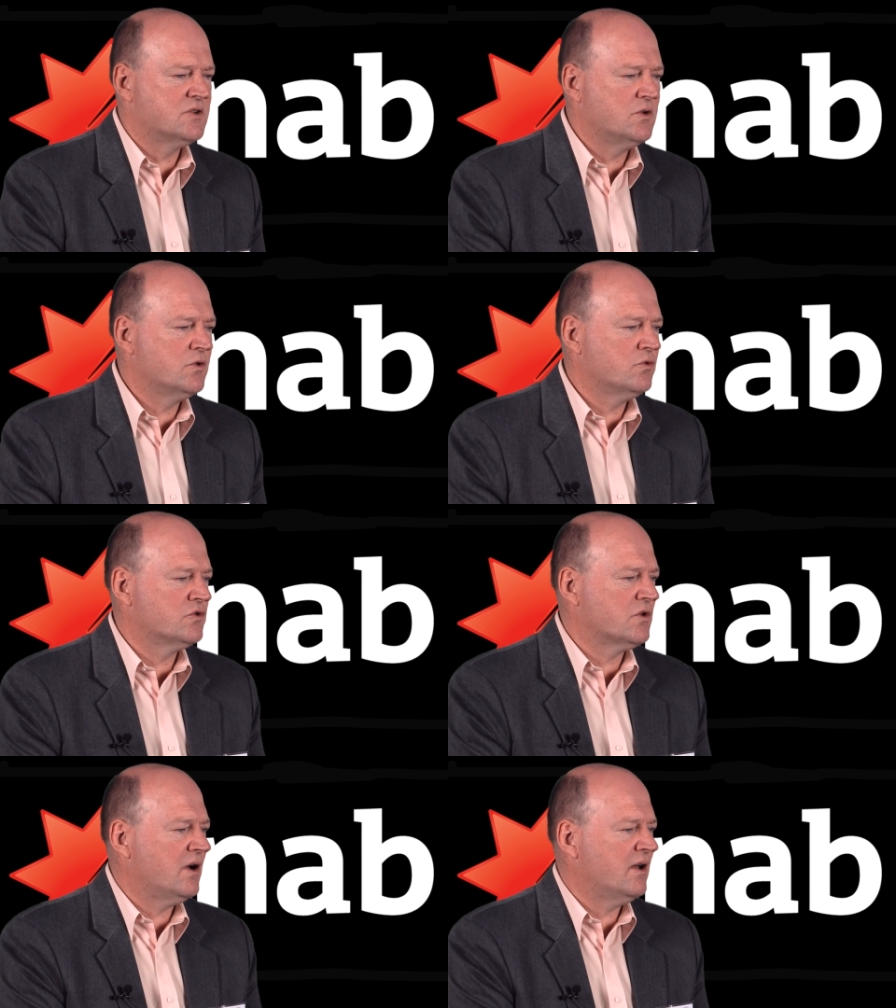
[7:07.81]
Google
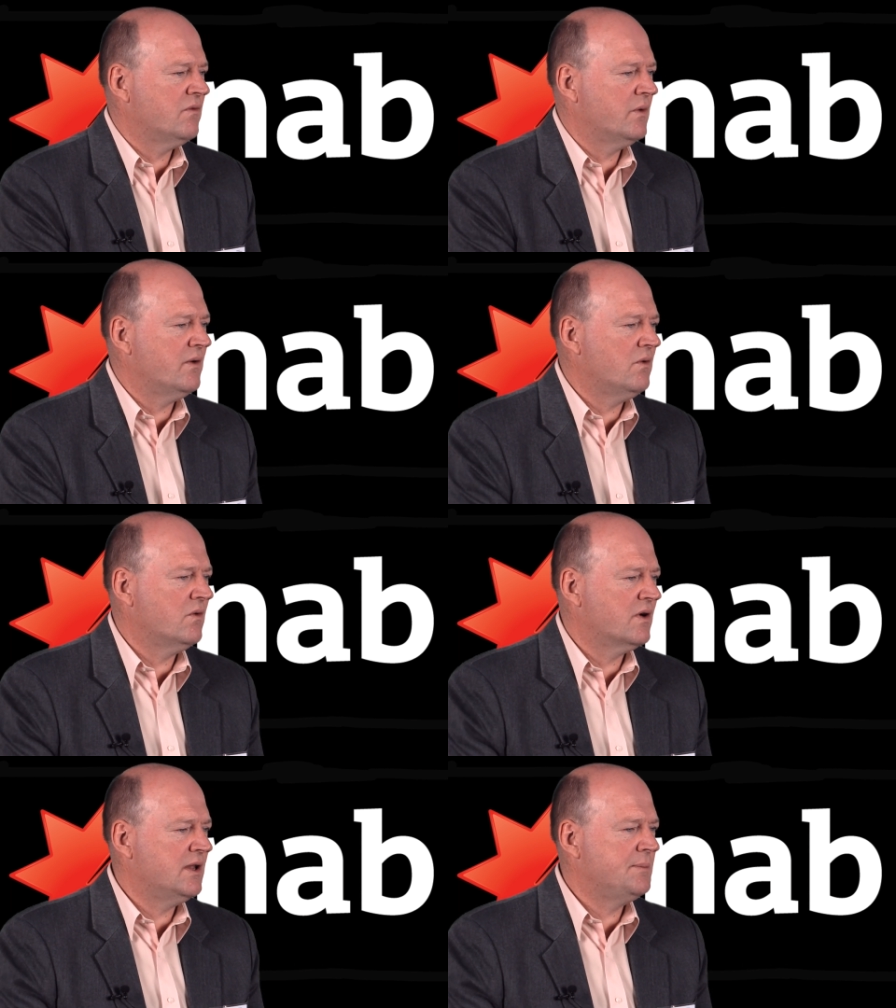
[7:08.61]
Drive, we're
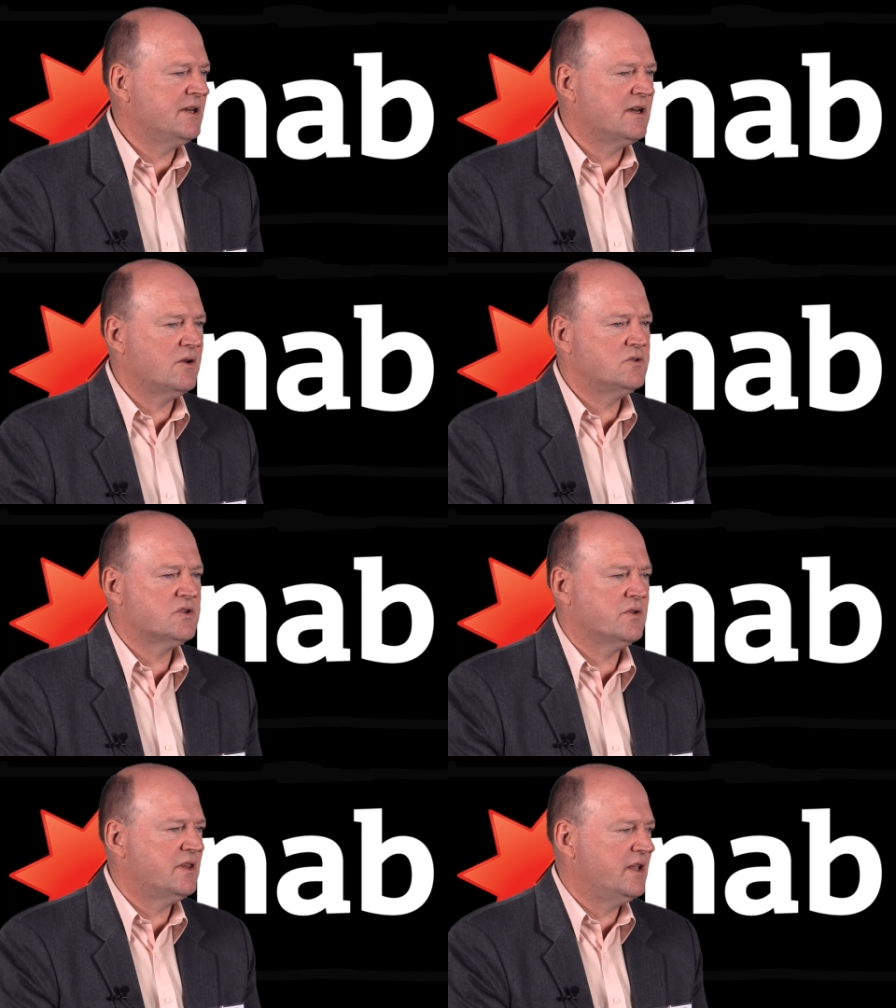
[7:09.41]
all keeping
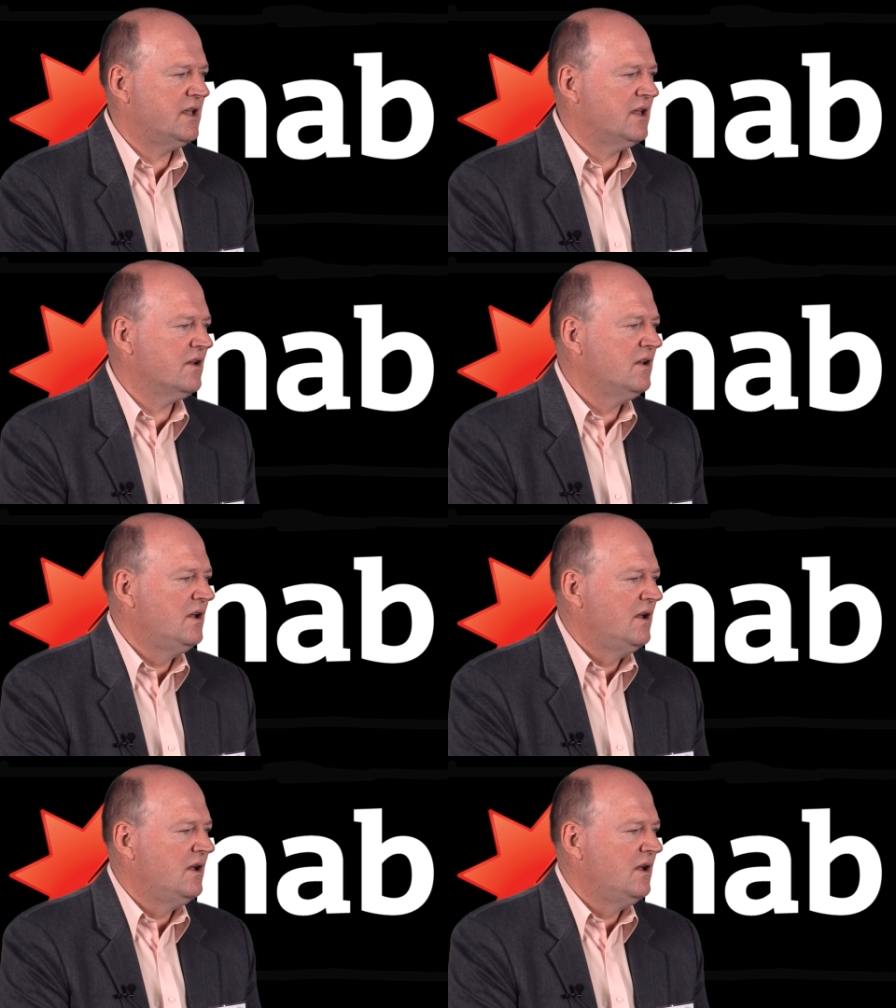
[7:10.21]
notes on there.